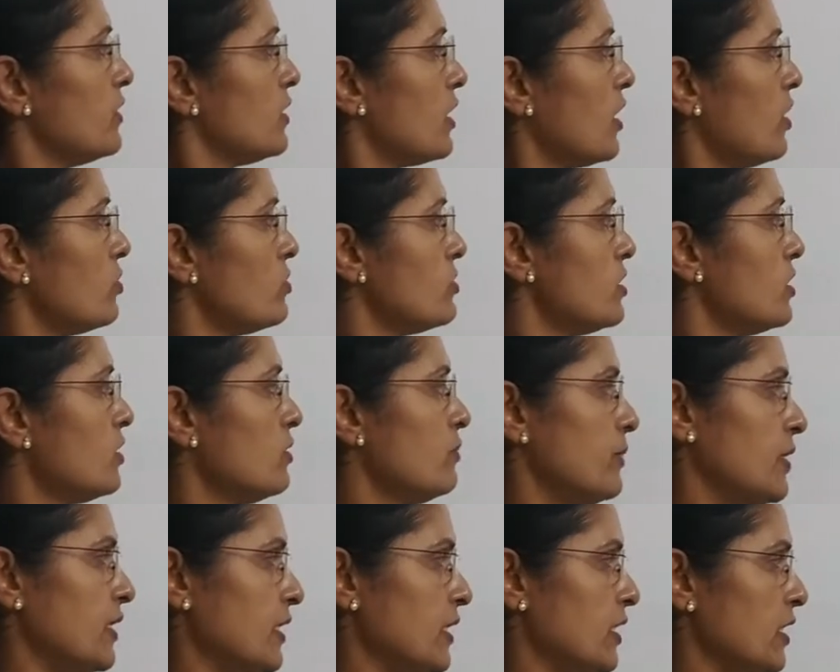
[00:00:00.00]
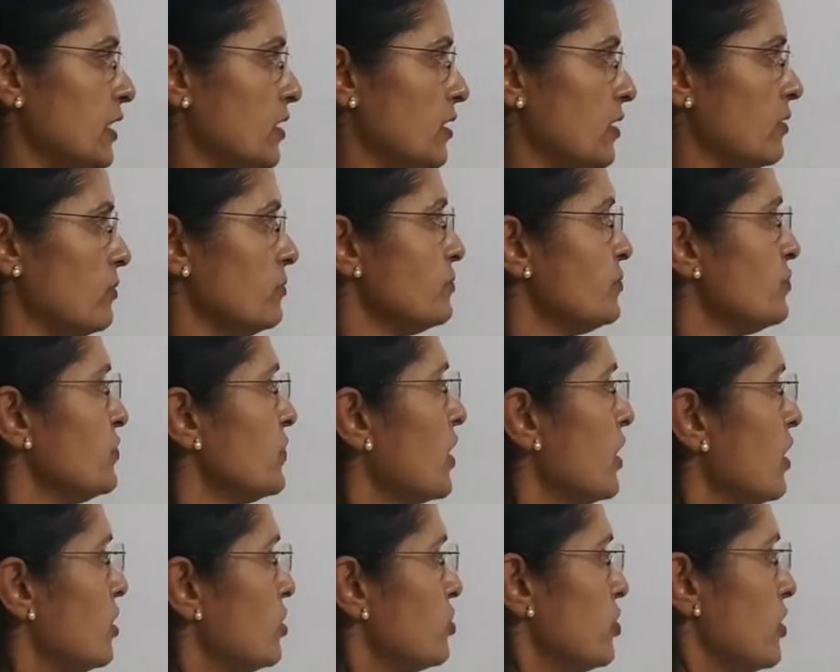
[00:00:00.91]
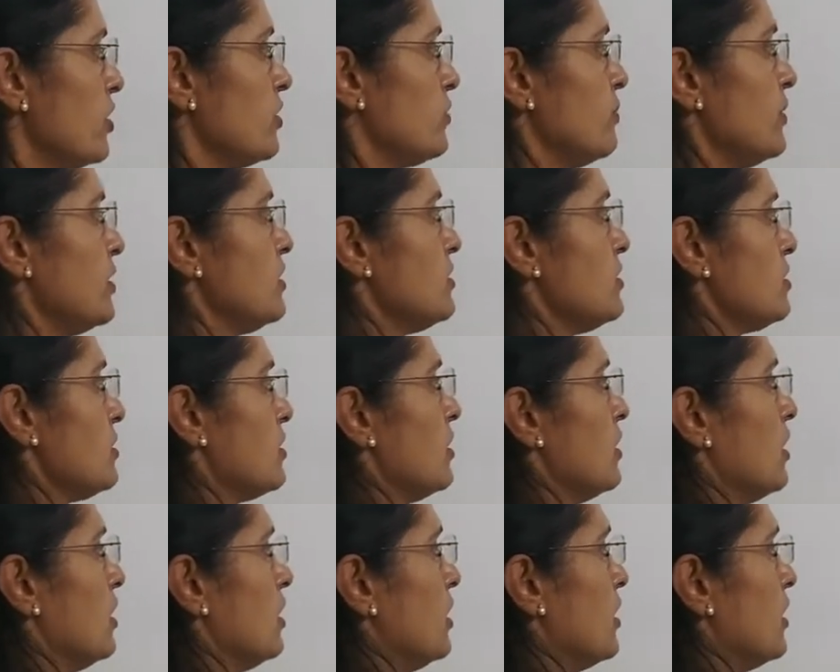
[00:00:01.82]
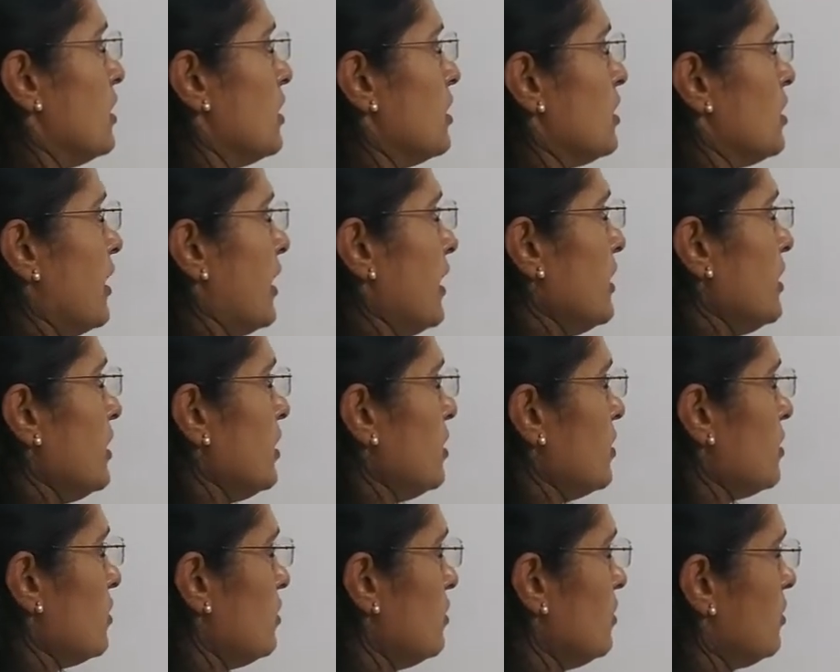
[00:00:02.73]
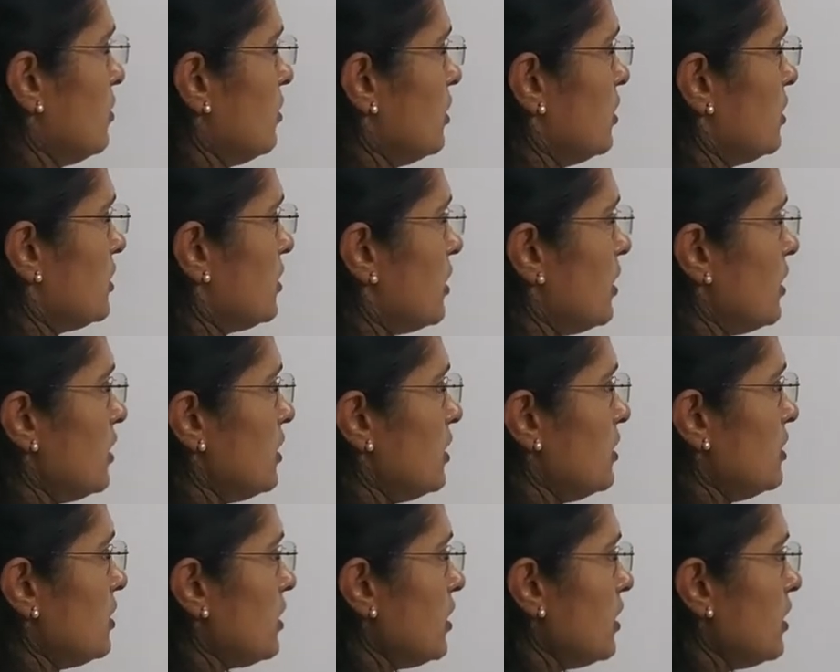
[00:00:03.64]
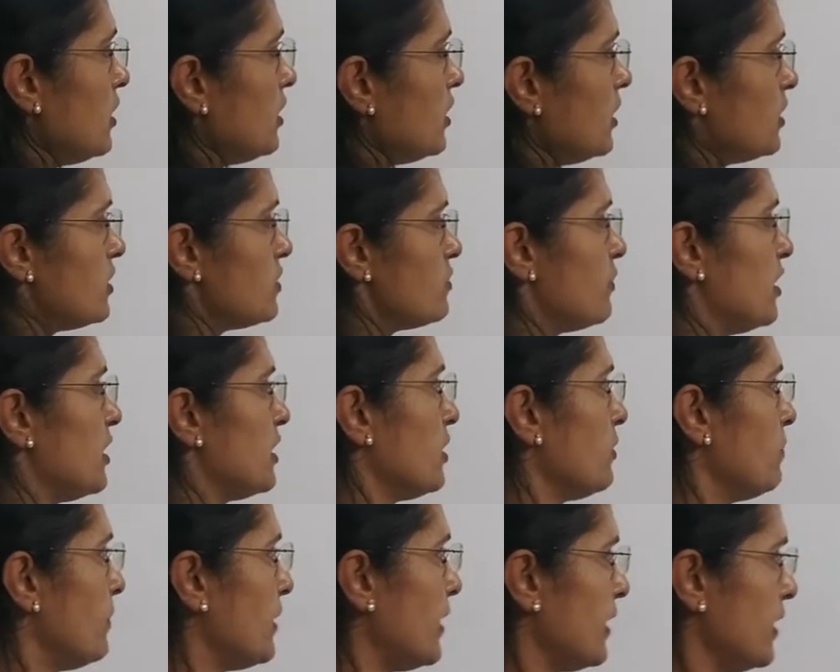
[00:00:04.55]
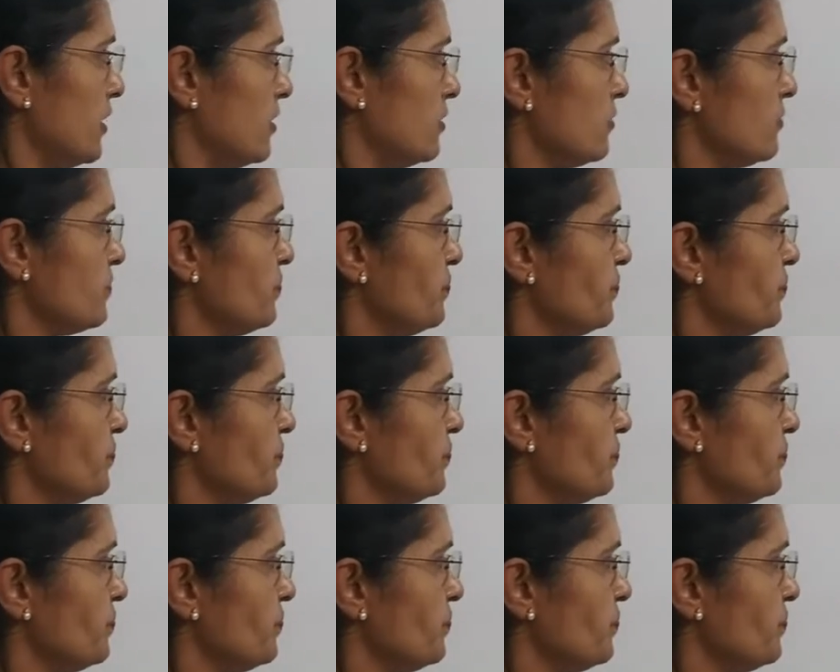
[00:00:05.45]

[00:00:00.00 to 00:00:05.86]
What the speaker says: trouser material. So it means here and here 3 is multiplied.